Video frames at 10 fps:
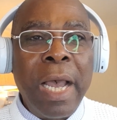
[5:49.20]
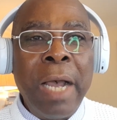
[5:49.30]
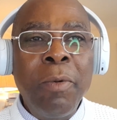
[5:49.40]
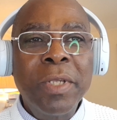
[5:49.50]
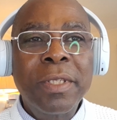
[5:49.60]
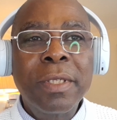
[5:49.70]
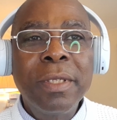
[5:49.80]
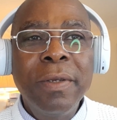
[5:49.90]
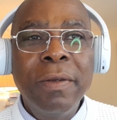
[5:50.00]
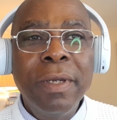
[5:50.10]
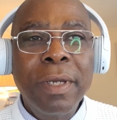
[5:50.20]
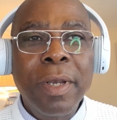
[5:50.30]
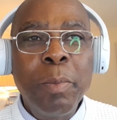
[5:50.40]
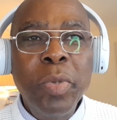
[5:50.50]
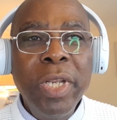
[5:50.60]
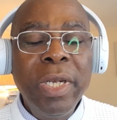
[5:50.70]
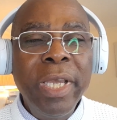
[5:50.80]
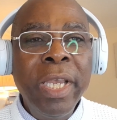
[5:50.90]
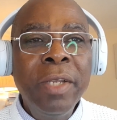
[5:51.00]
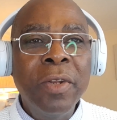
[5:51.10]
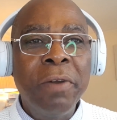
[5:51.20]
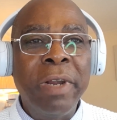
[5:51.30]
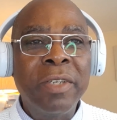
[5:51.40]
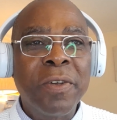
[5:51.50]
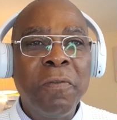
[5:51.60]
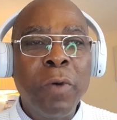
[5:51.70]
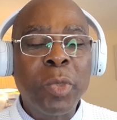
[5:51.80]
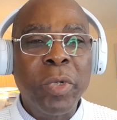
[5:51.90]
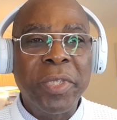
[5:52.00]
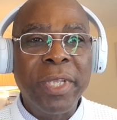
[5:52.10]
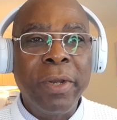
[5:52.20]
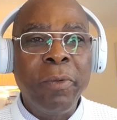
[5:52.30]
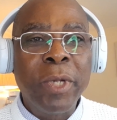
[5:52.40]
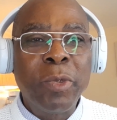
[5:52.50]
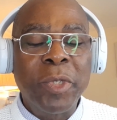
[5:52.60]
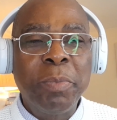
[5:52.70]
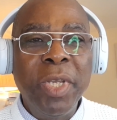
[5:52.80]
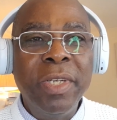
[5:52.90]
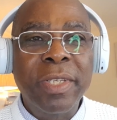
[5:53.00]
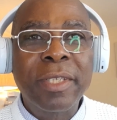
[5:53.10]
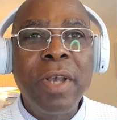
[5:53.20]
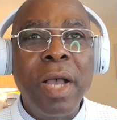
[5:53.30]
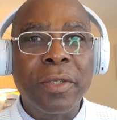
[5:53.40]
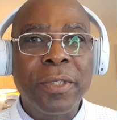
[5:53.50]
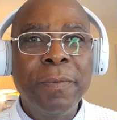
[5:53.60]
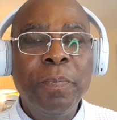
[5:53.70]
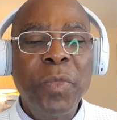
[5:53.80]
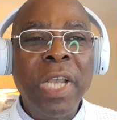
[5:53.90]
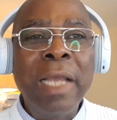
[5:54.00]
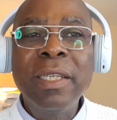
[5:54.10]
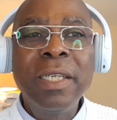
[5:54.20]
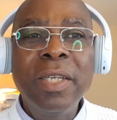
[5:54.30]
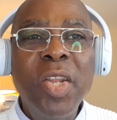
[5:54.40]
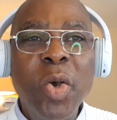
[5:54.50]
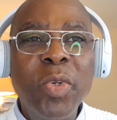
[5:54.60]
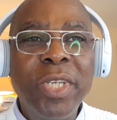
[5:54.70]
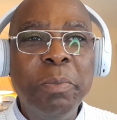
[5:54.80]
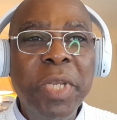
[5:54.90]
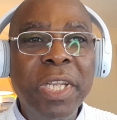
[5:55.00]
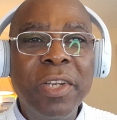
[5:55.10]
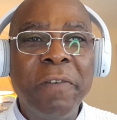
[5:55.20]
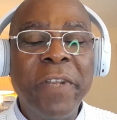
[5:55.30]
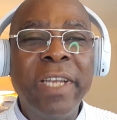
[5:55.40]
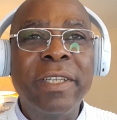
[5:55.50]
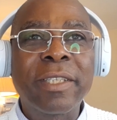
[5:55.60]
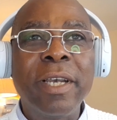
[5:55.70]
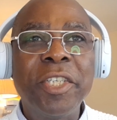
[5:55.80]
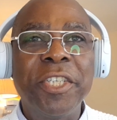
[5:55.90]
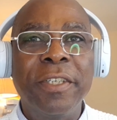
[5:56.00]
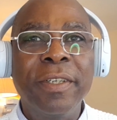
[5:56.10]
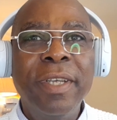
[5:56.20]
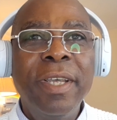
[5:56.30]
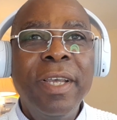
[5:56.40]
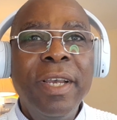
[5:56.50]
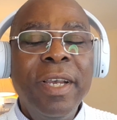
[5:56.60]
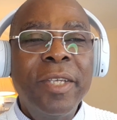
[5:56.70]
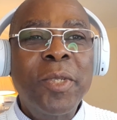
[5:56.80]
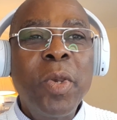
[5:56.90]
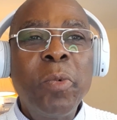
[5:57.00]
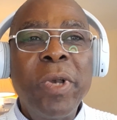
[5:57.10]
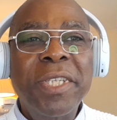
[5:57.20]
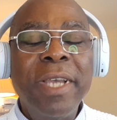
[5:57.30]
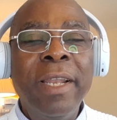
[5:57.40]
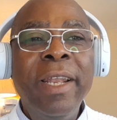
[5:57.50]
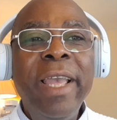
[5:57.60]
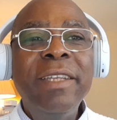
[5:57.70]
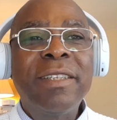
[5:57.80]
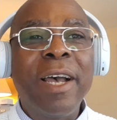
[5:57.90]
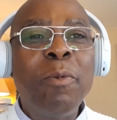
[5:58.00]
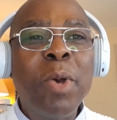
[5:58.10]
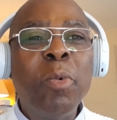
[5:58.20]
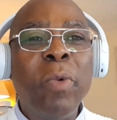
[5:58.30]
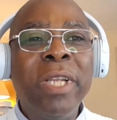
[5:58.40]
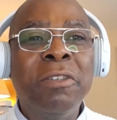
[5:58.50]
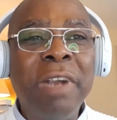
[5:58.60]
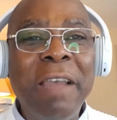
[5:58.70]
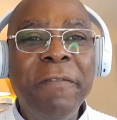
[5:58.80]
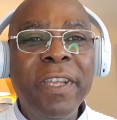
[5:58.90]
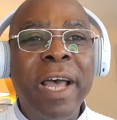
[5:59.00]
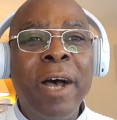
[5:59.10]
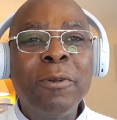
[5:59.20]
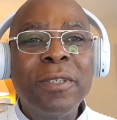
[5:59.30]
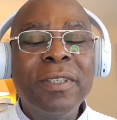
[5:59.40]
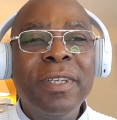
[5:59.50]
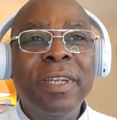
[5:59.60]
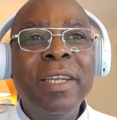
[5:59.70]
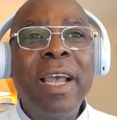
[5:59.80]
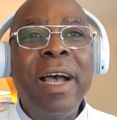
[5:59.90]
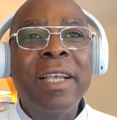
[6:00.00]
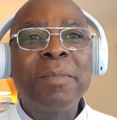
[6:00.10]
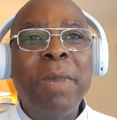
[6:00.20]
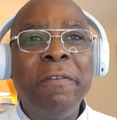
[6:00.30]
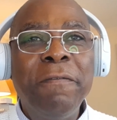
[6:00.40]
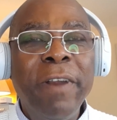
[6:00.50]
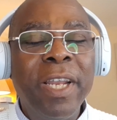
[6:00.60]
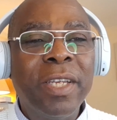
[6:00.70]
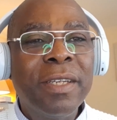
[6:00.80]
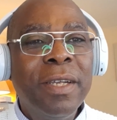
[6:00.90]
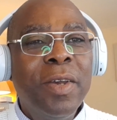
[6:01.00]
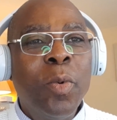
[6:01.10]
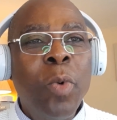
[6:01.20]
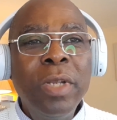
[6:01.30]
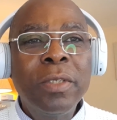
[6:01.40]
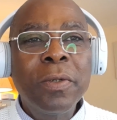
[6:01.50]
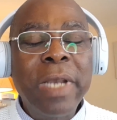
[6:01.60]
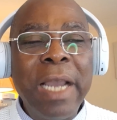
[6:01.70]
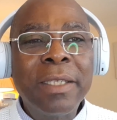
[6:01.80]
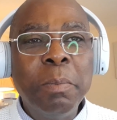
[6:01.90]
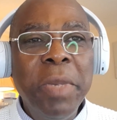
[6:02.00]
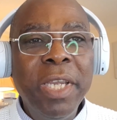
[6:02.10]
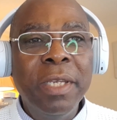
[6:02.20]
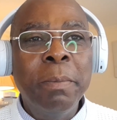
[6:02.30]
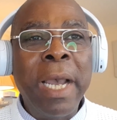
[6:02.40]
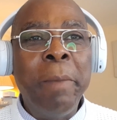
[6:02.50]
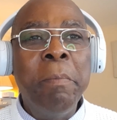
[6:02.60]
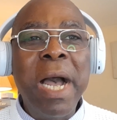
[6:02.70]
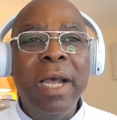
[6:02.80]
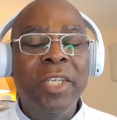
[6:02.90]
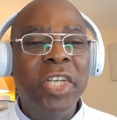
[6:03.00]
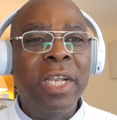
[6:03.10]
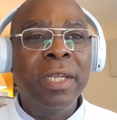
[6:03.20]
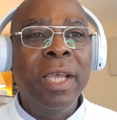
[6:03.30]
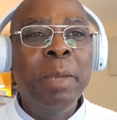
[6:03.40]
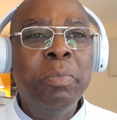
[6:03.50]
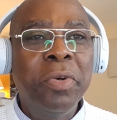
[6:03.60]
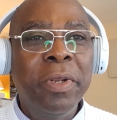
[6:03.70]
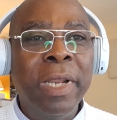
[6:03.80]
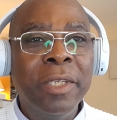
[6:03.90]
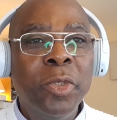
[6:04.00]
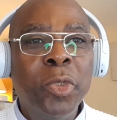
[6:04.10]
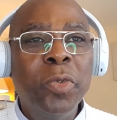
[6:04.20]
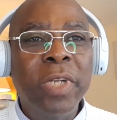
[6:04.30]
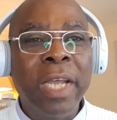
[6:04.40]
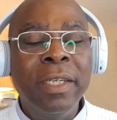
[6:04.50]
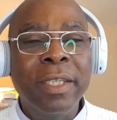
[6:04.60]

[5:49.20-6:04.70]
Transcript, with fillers: I was completely ignorant of what was the, what was being discussed. I didn't know the meaning of their discussion. So it was later when we were driving out, then I asked my friend, what do you guys mean by March and April and June and